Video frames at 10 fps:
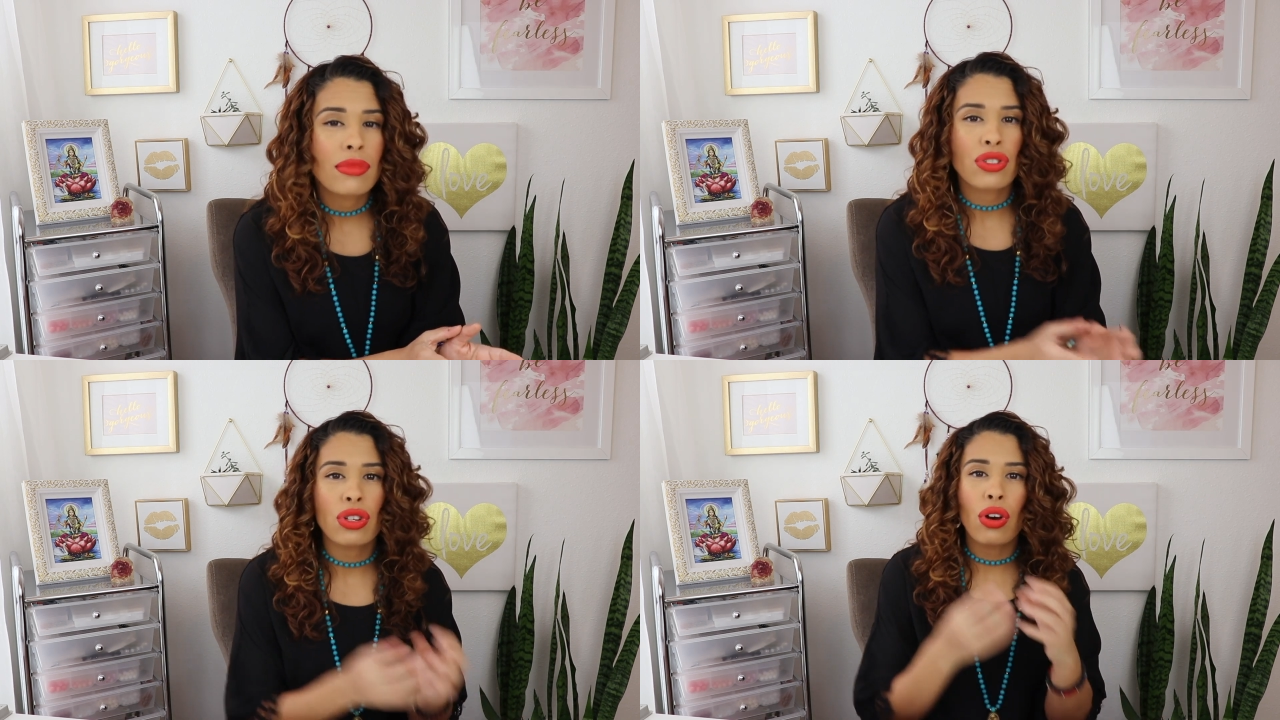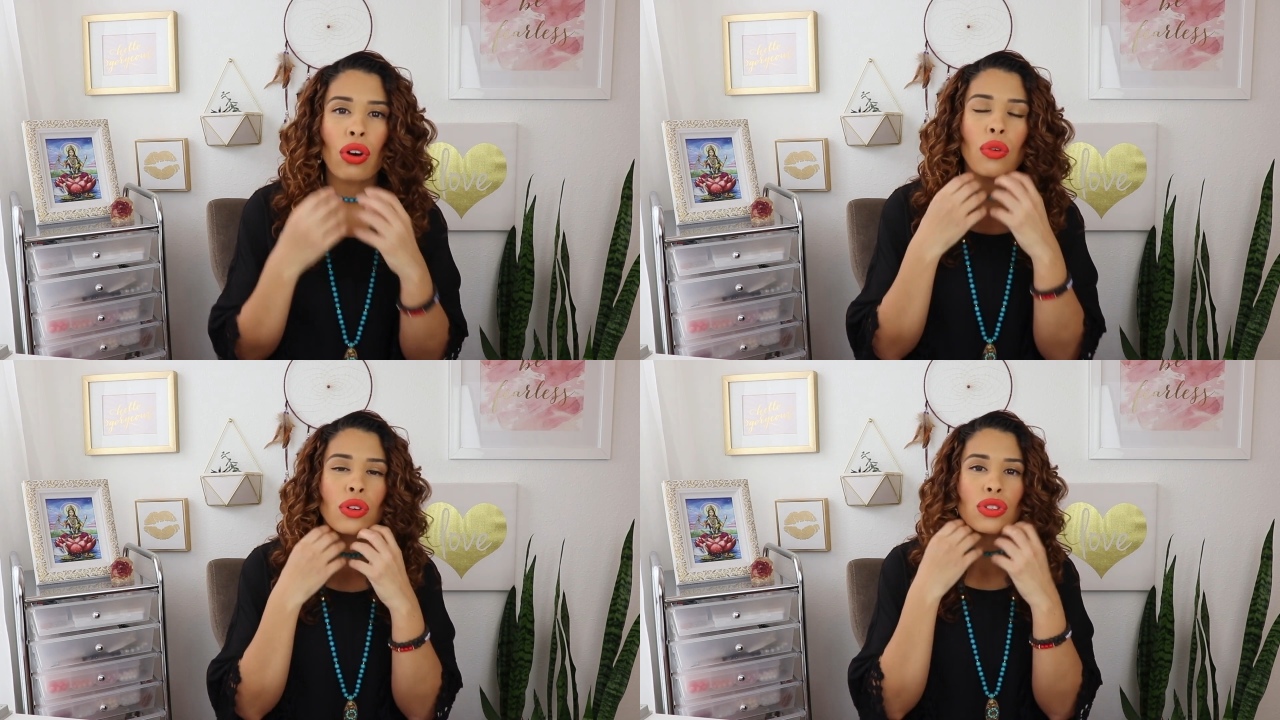
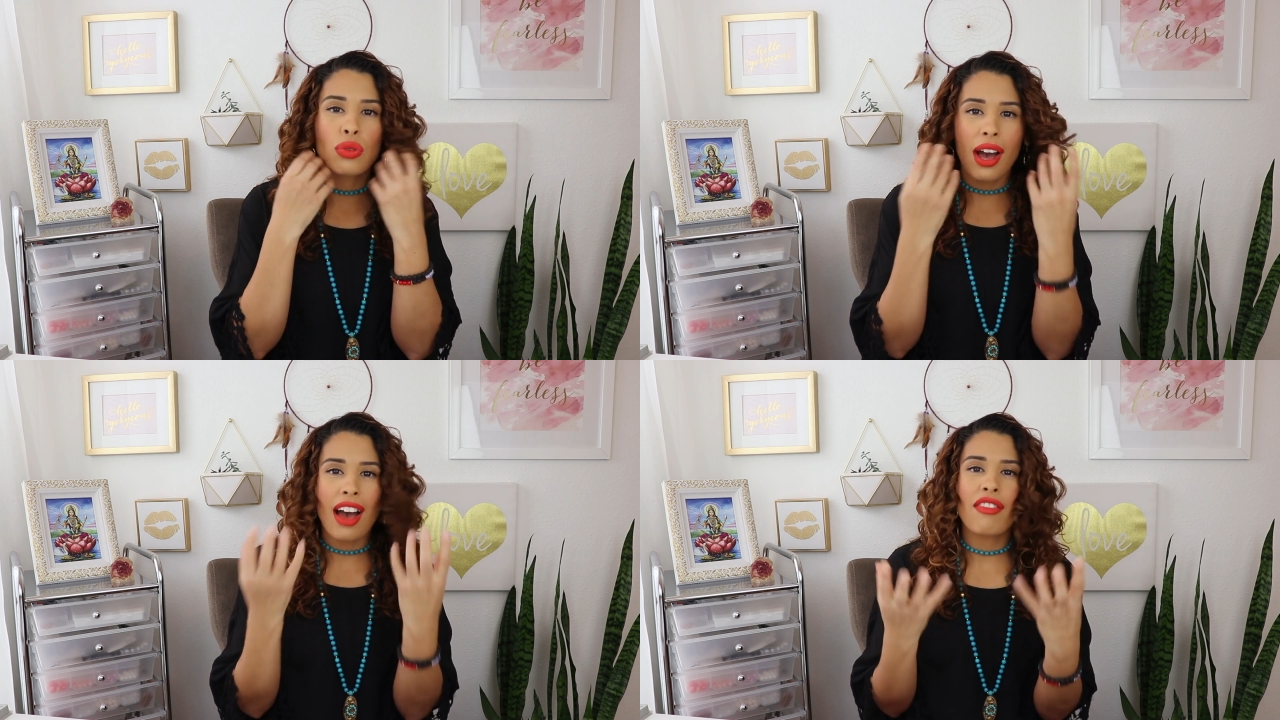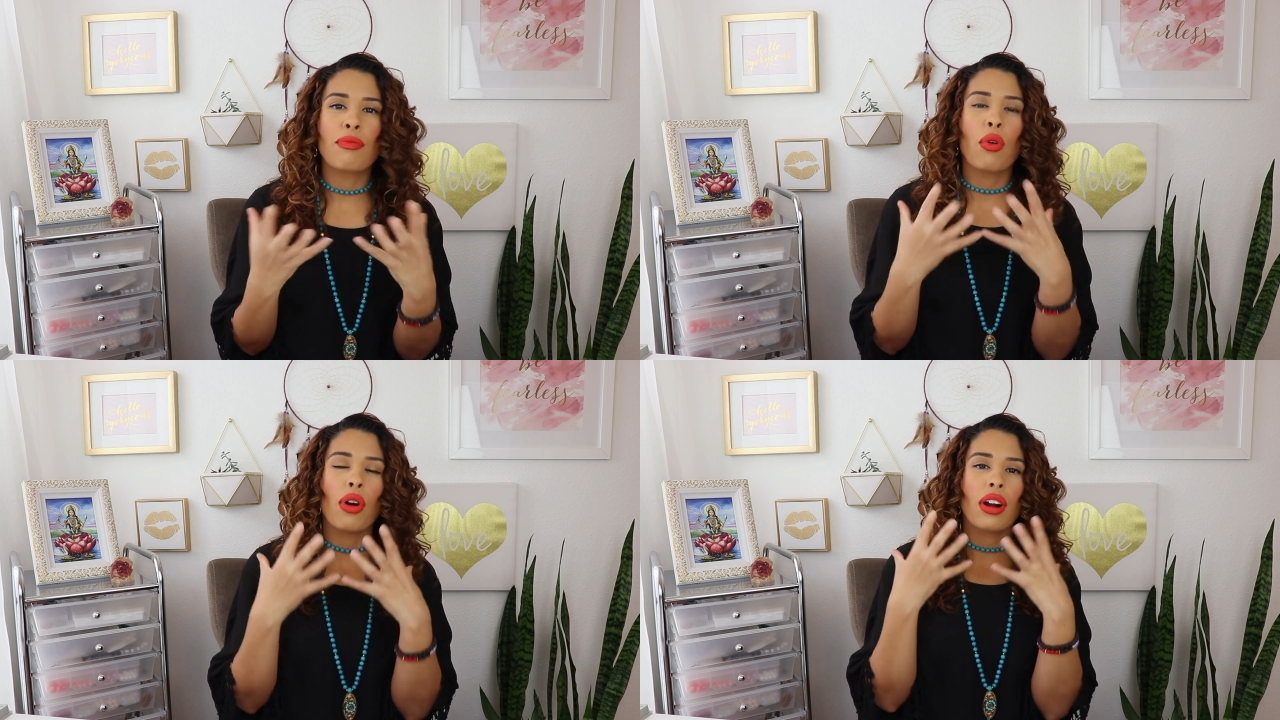so you have
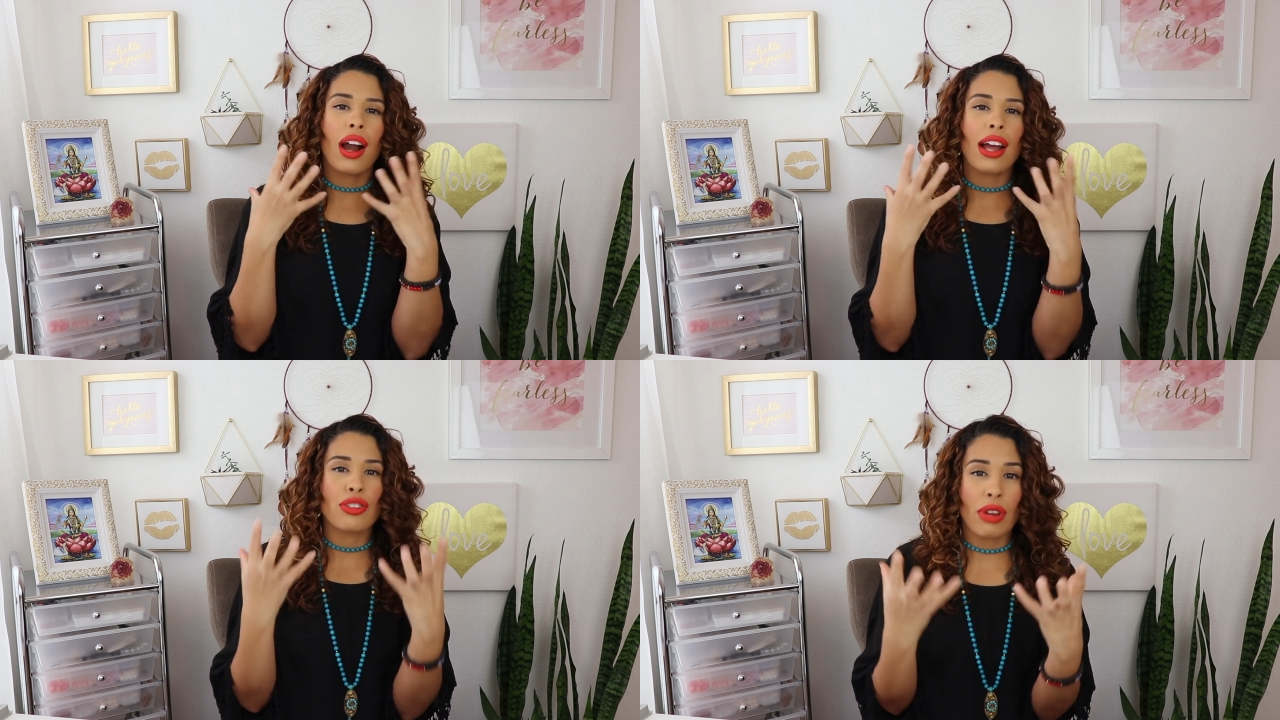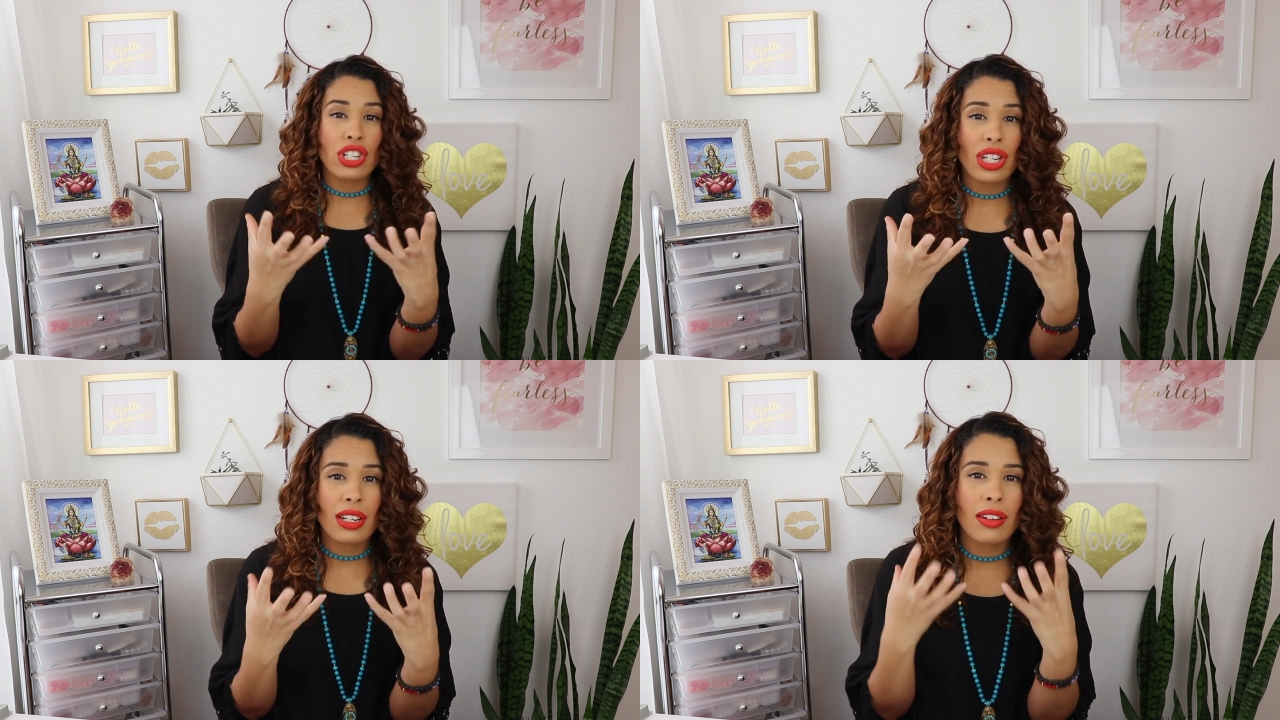more
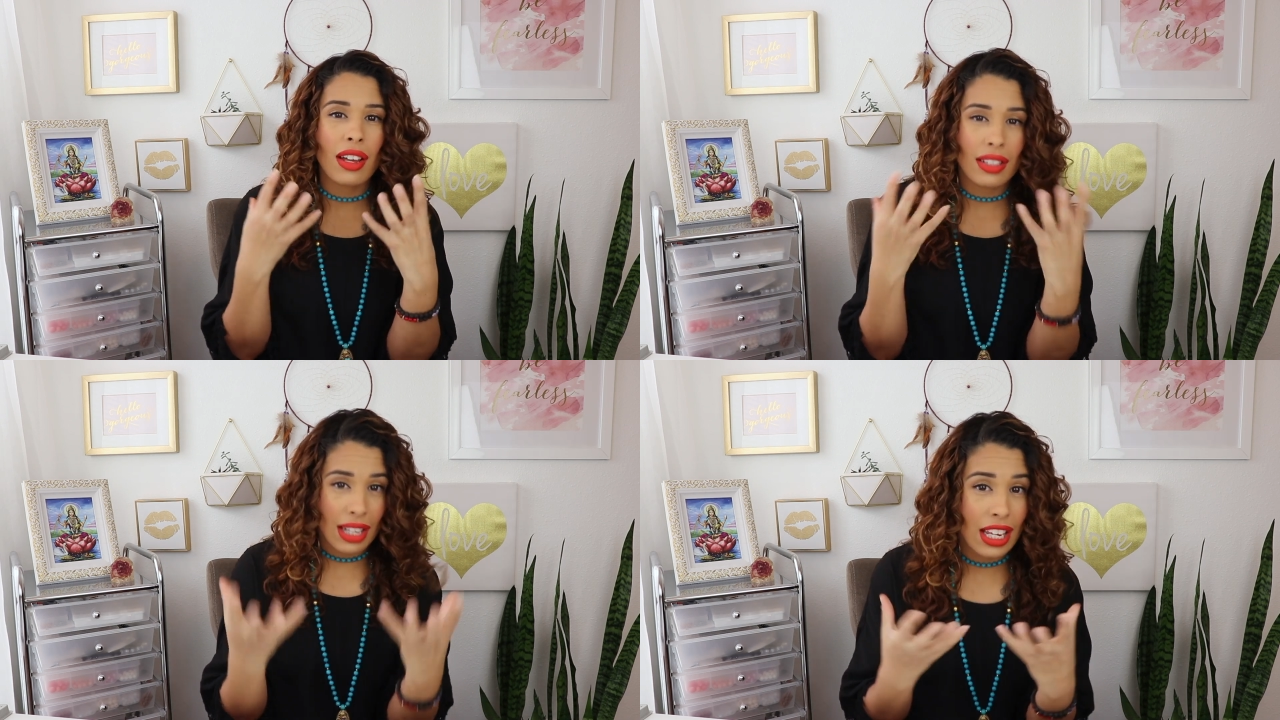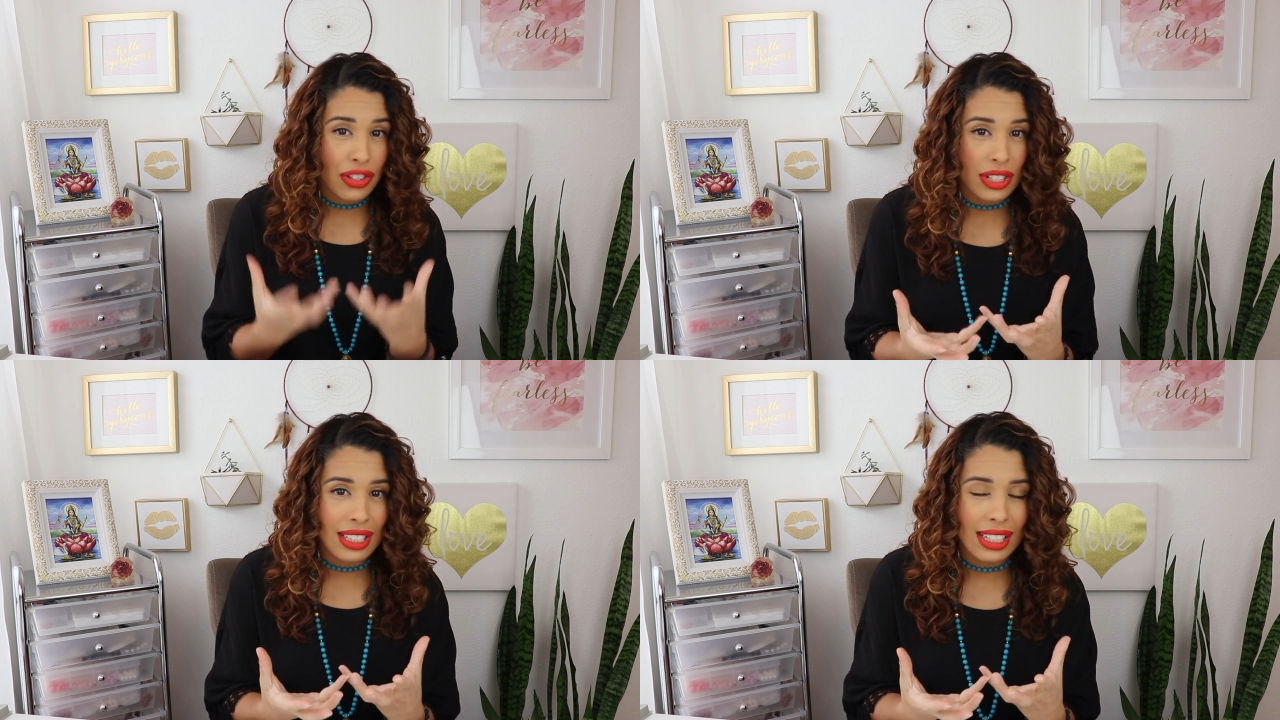hydration in
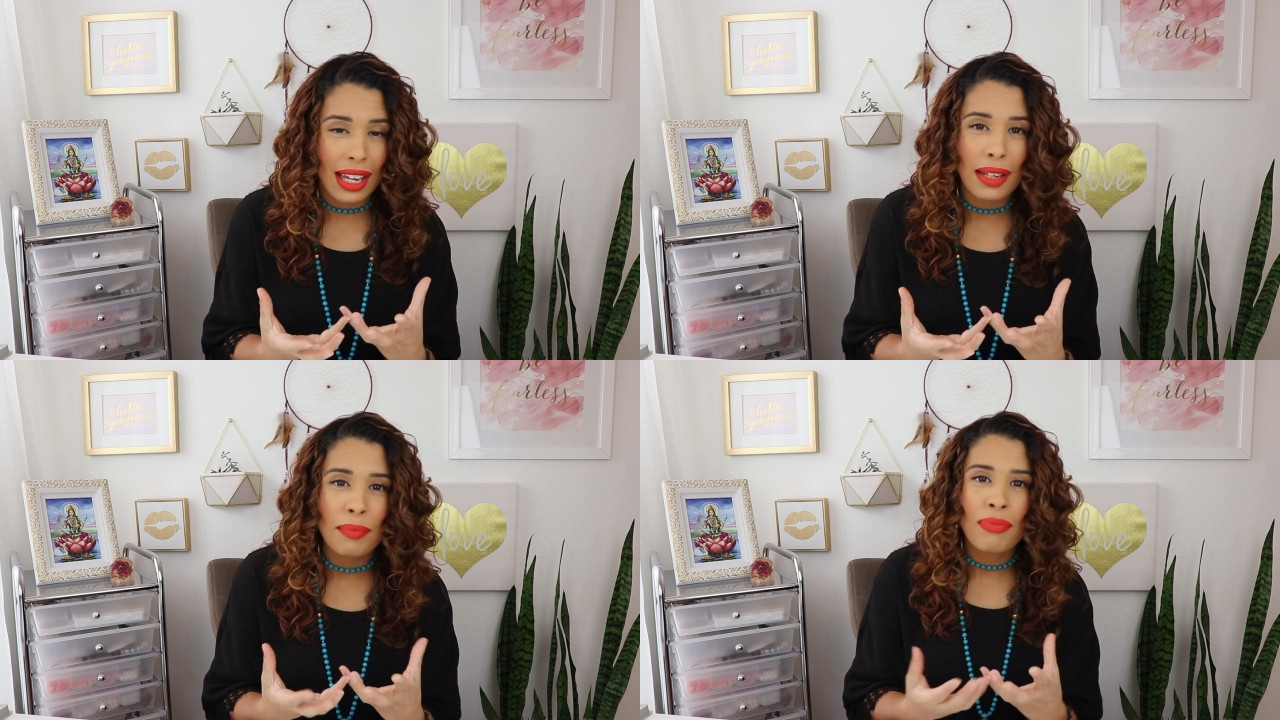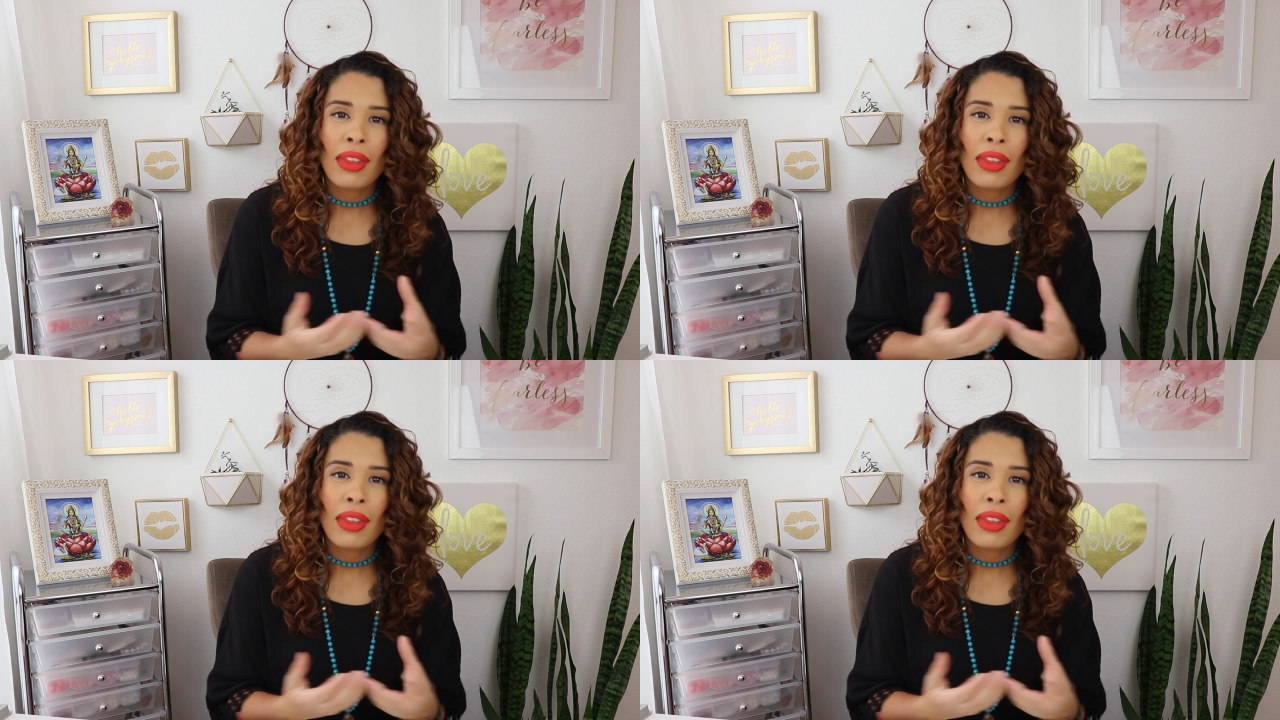your skin.